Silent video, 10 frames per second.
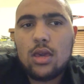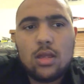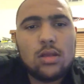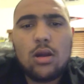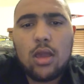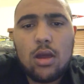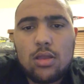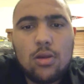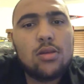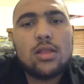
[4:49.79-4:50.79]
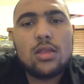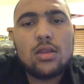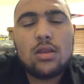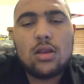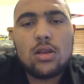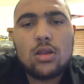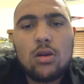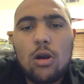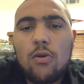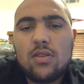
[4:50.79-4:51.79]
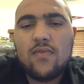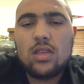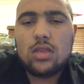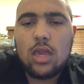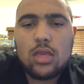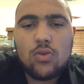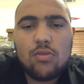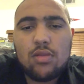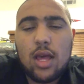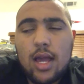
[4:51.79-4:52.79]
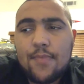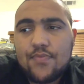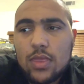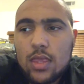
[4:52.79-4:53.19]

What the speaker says: And all y'all know that the call was eventually changed to a block.